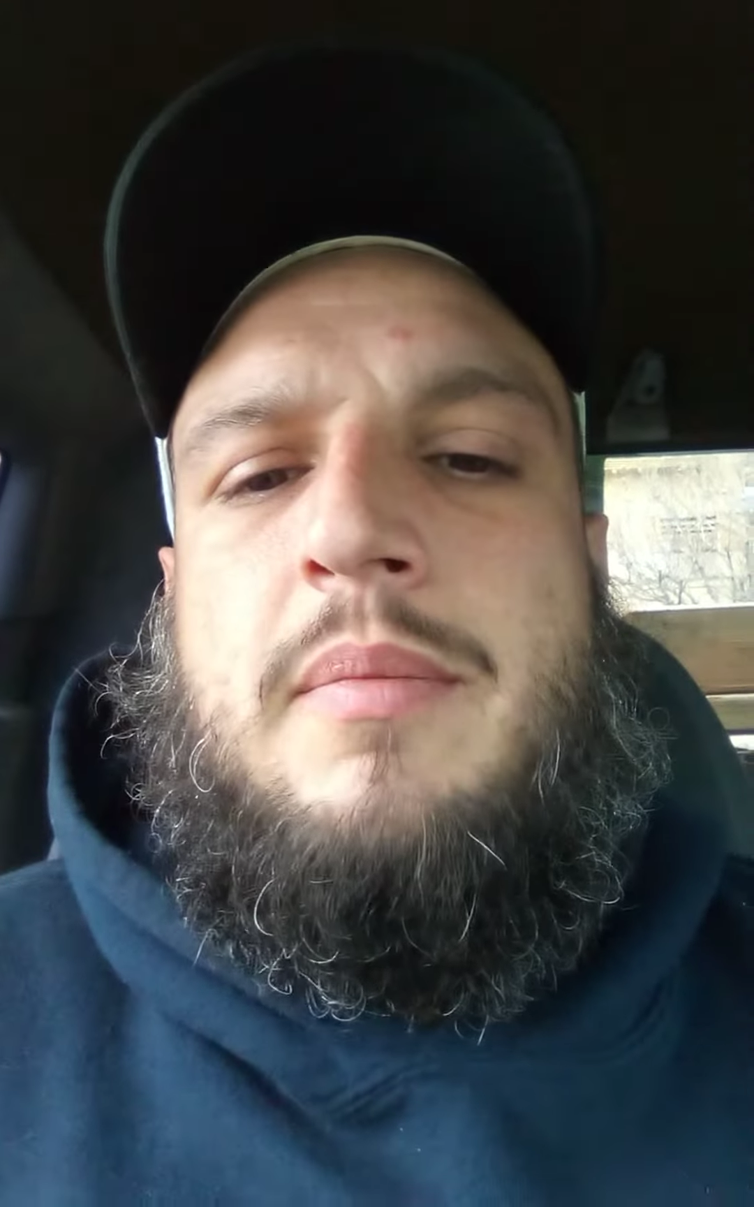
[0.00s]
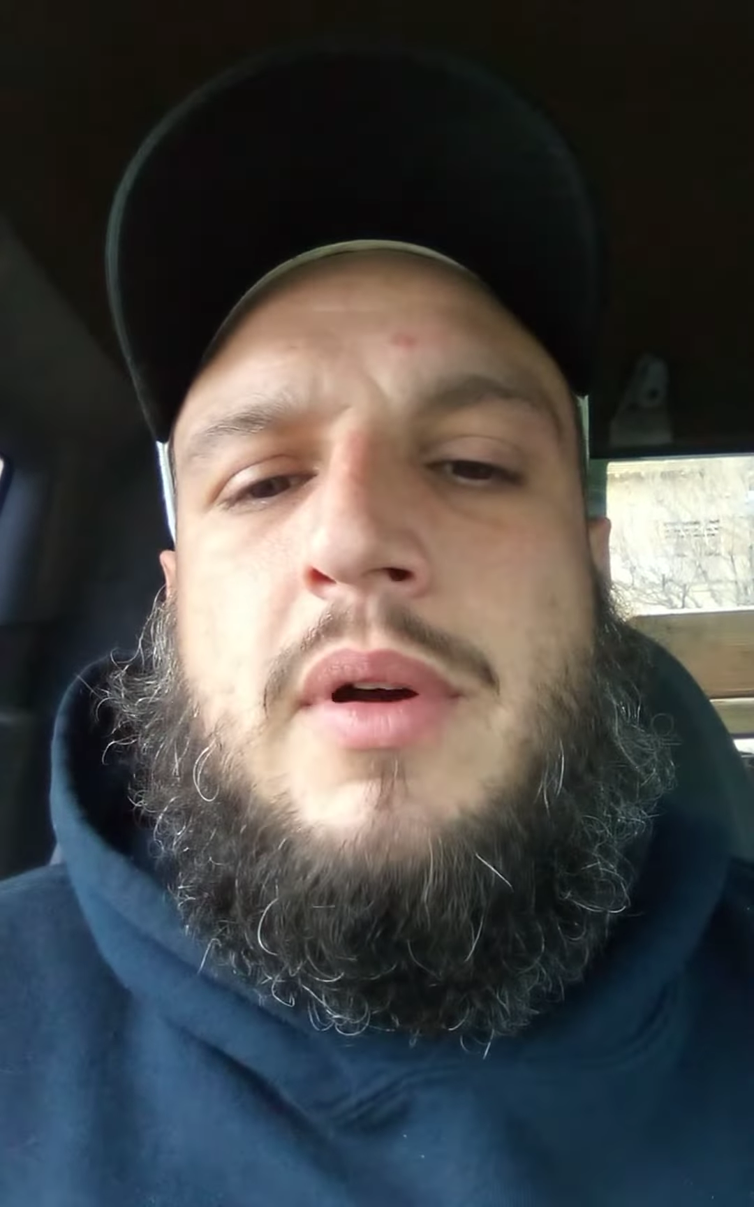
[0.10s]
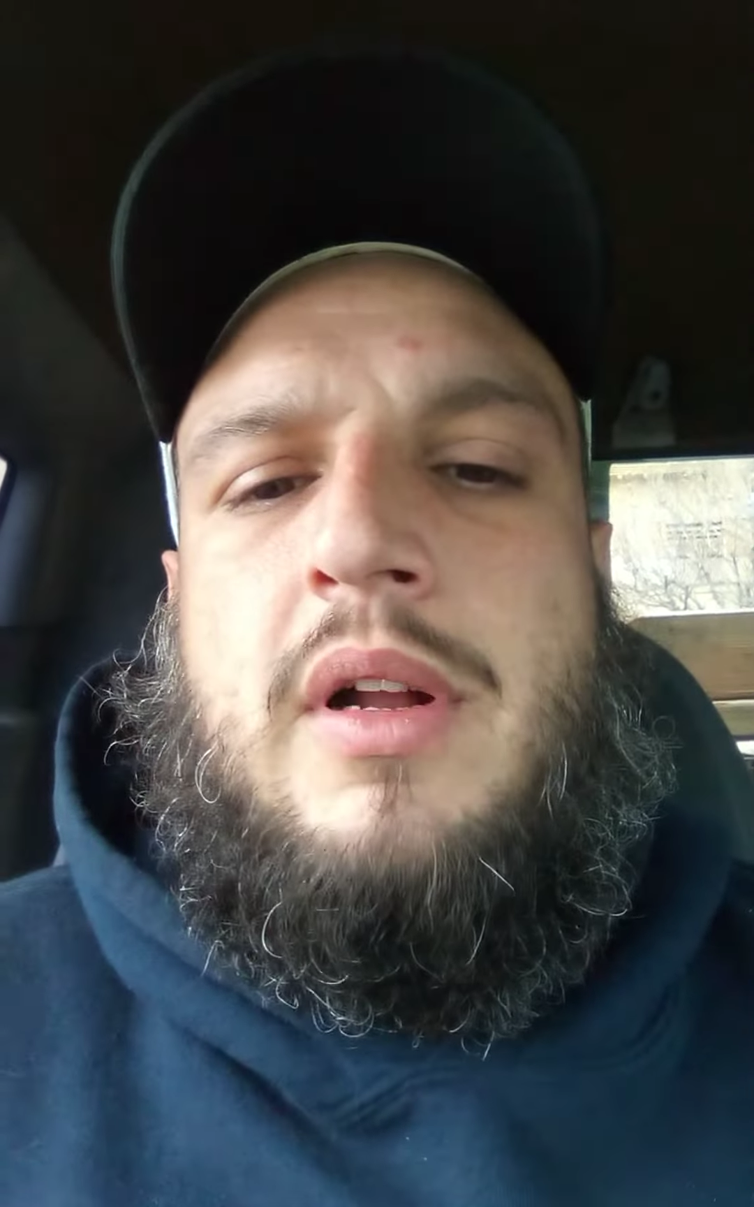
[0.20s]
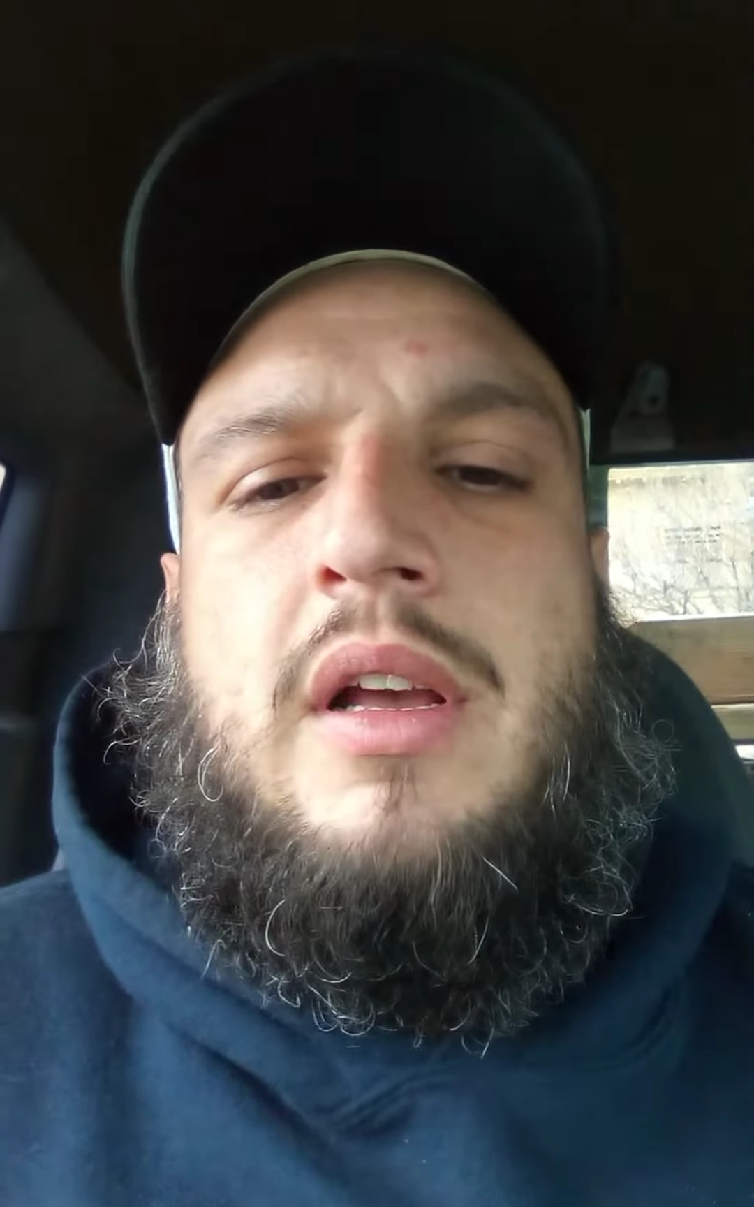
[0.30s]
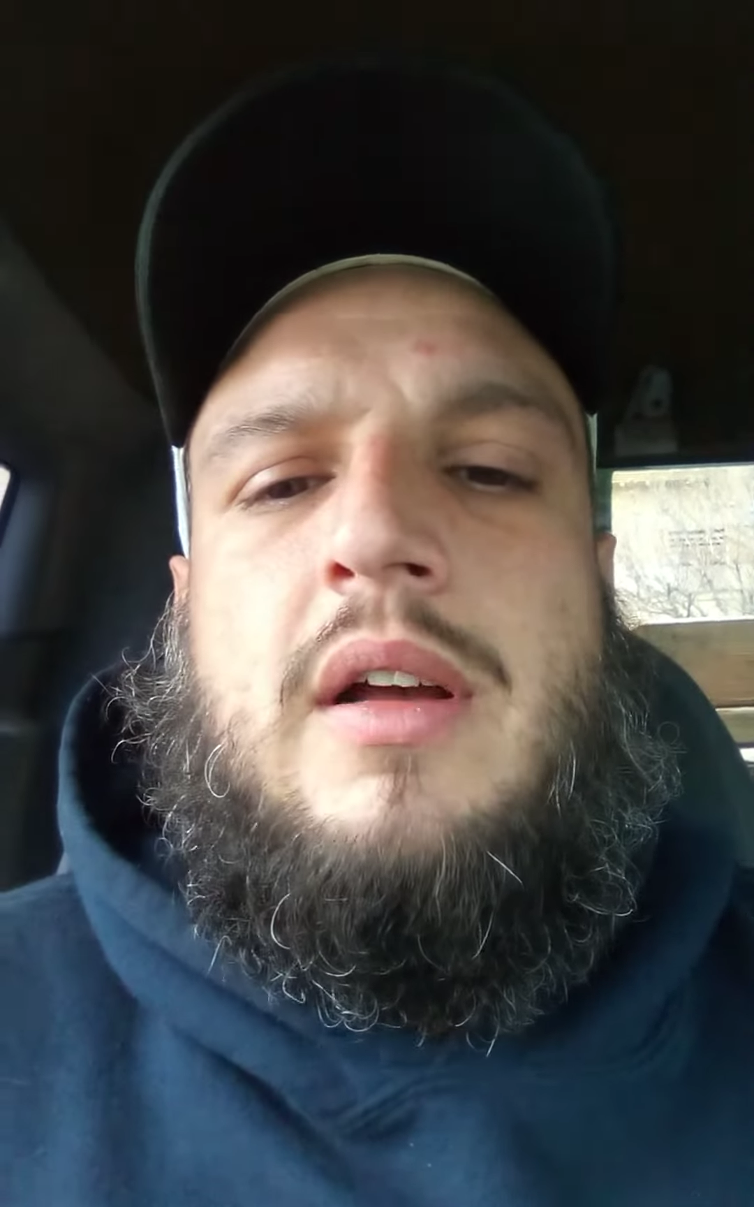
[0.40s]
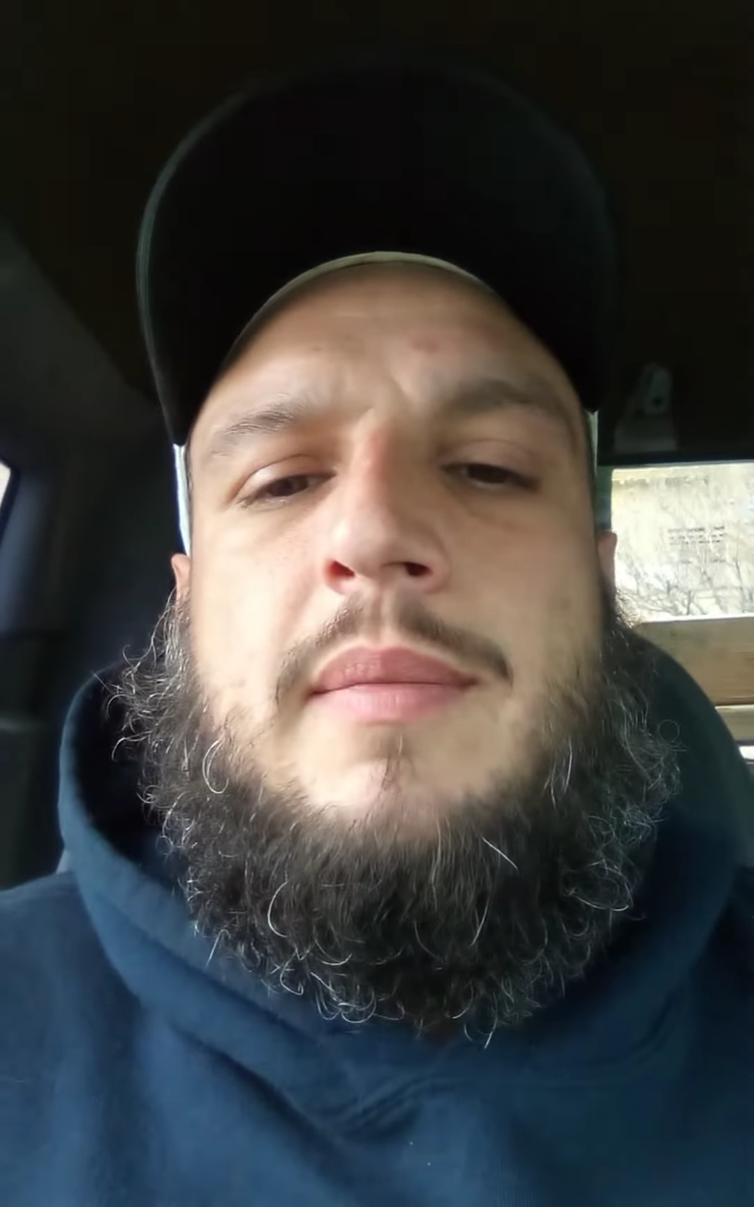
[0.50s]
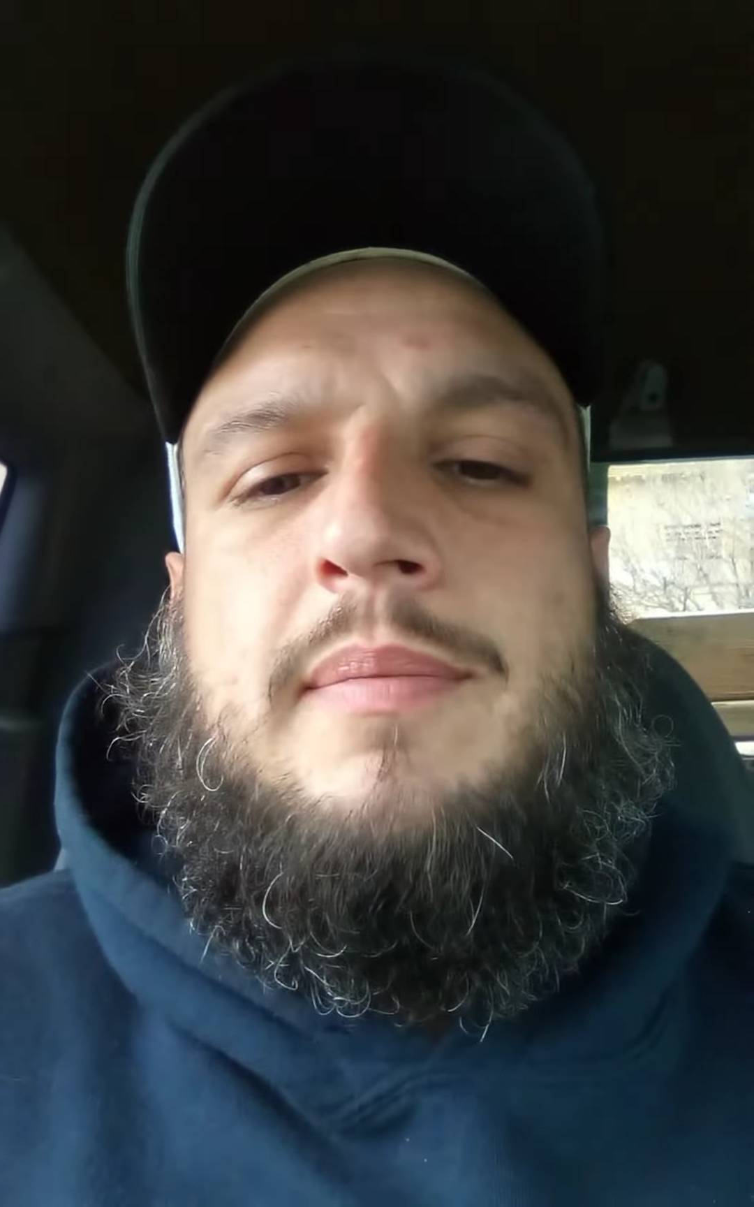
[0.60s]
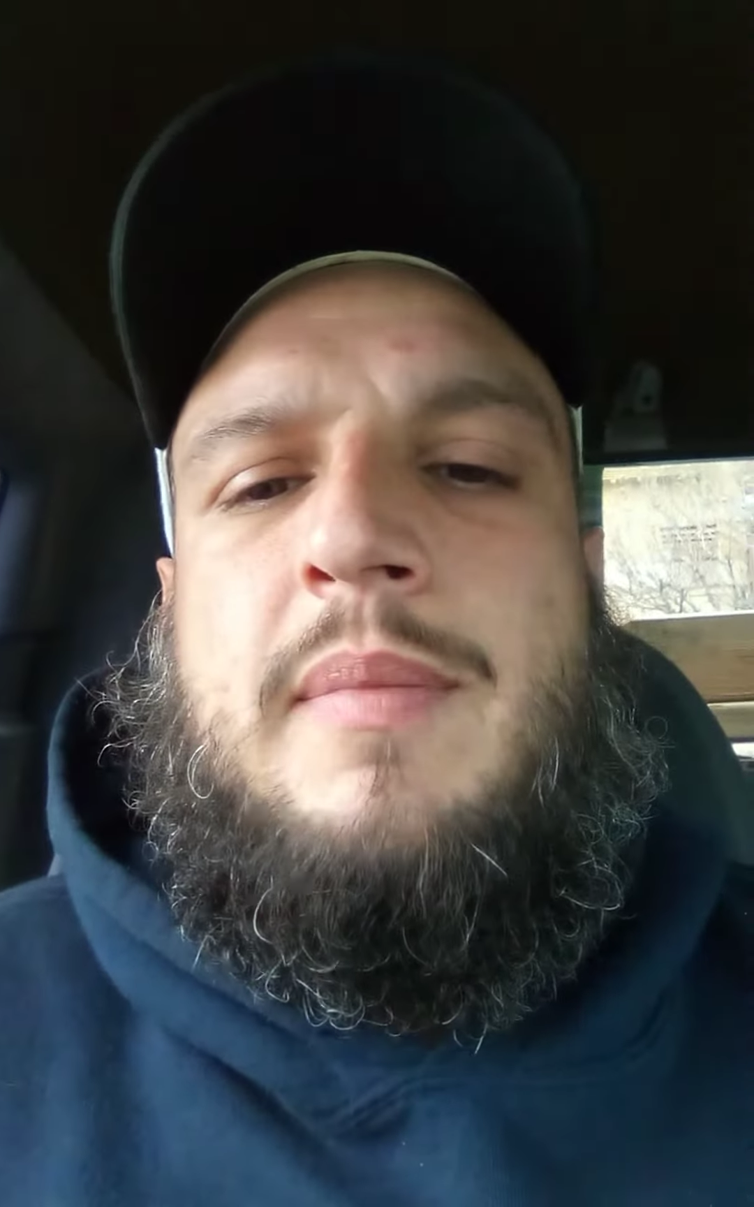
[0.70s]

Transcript: but um,